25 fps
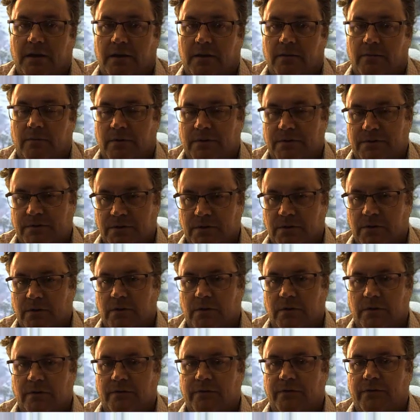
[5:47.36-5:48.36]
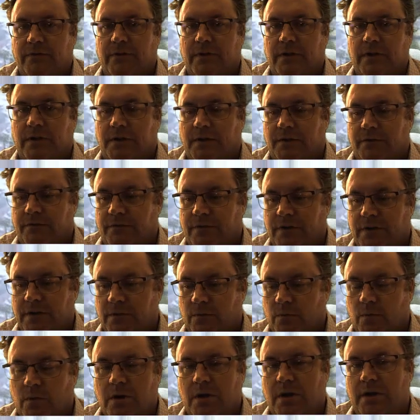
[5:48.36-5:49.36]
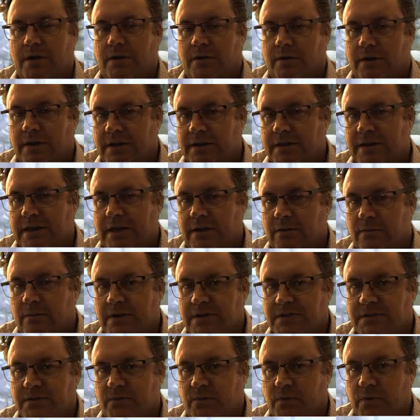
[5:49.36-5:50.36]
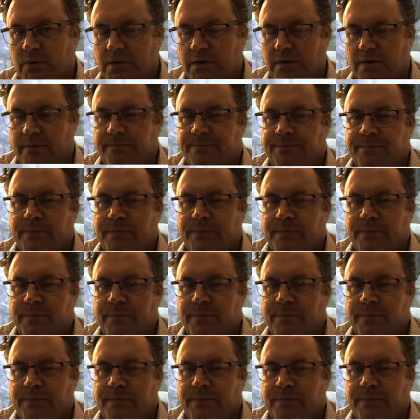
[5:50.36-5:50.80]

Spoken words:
reserve of water in that reservoir.